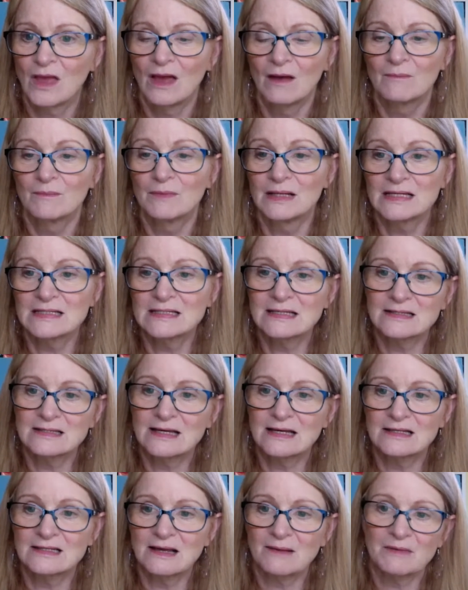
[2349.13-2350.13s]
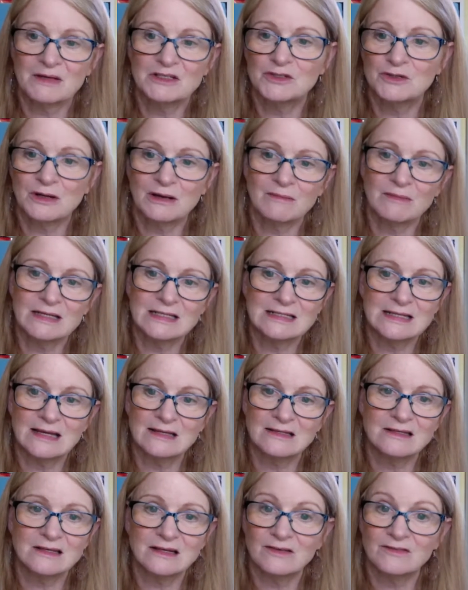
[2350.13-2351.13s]
Melissa says, I'm extremely
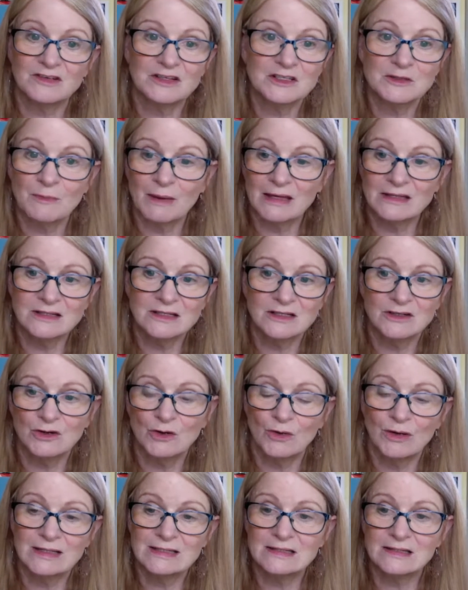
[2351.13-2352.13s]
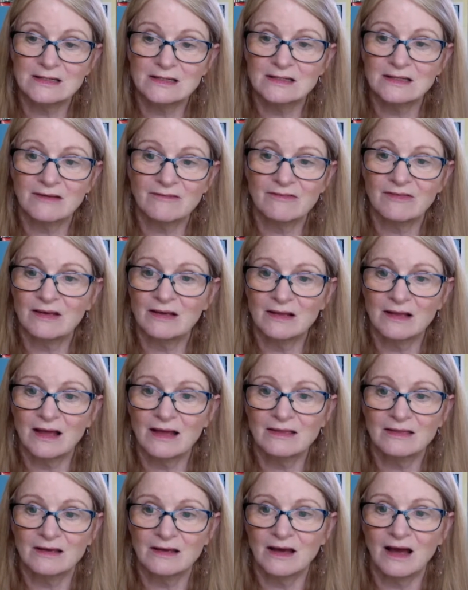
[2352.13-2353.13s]
sensitive to smells and noises. I feel
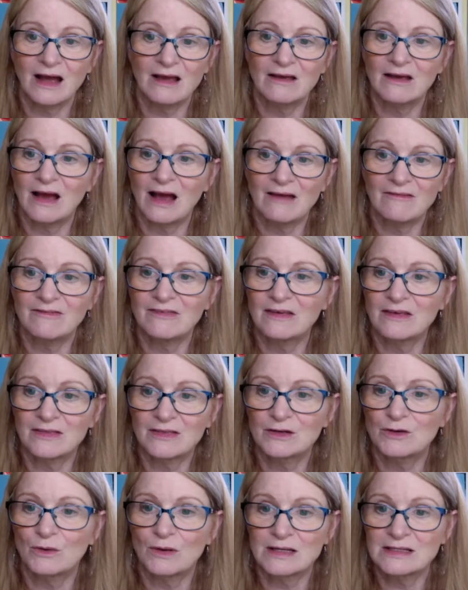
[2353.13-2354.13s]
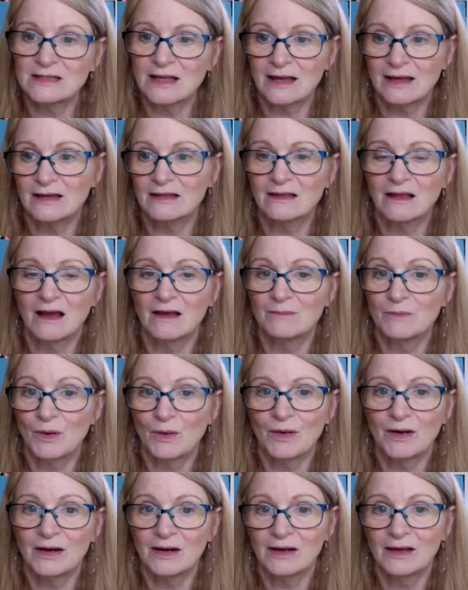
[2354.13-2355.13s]
like I feel the noise like a
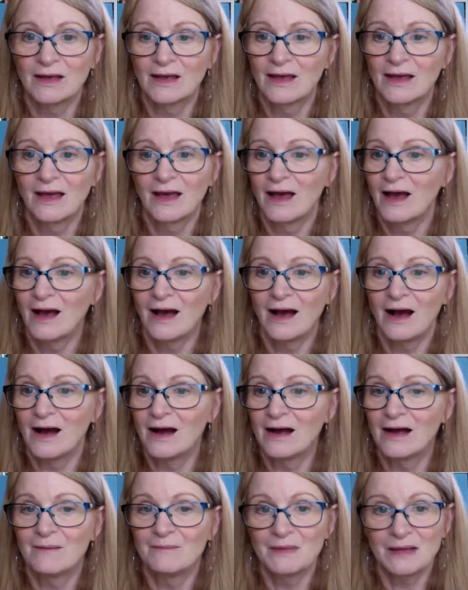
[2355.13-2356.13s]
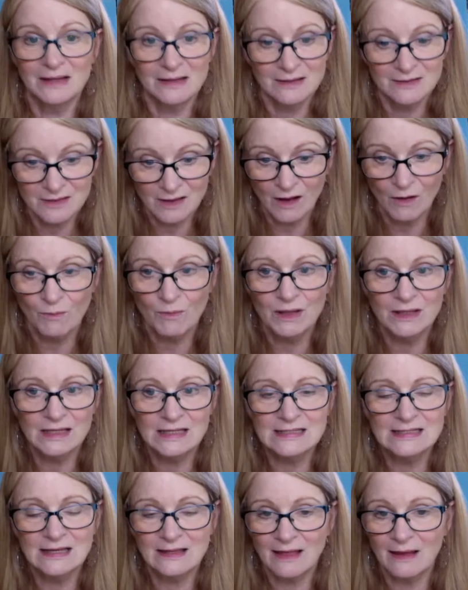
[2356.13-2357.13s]
lawnmower. So
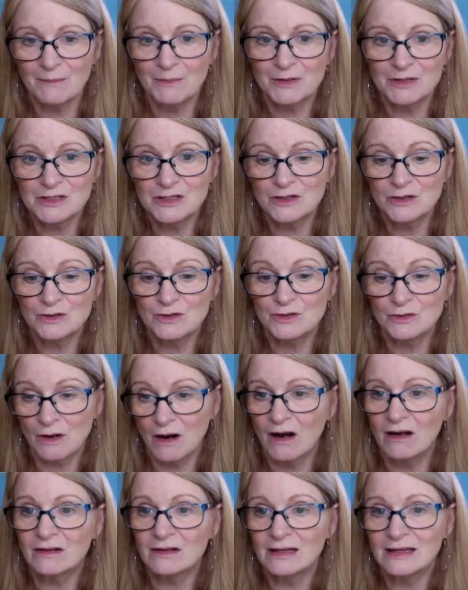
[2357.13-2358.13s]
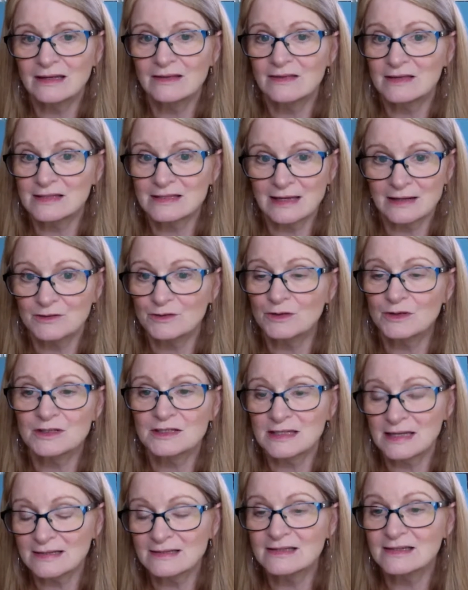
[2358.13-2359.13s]
Melissa, that puts you strongly in the central
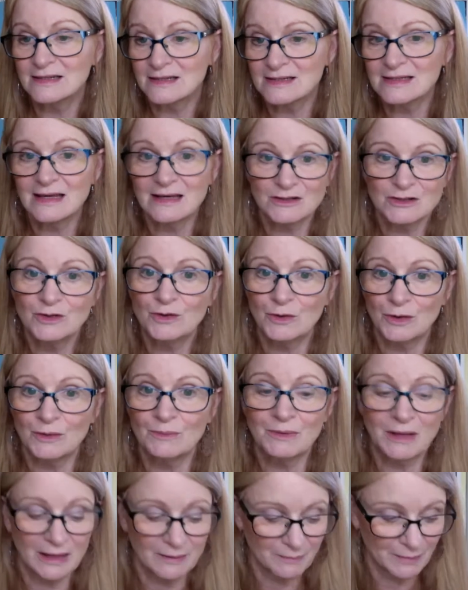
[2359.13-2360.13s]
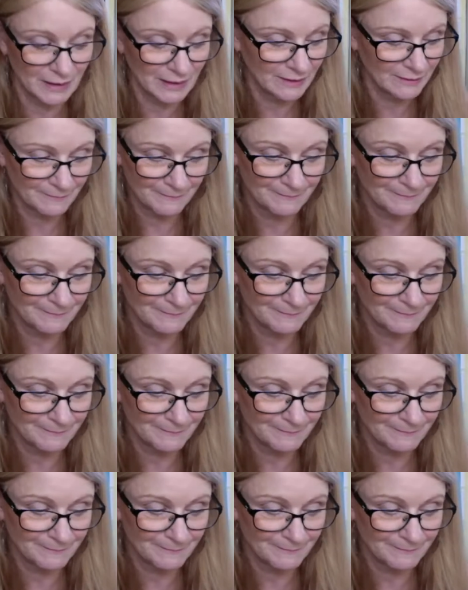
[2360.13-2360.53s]
sensitization group, like me.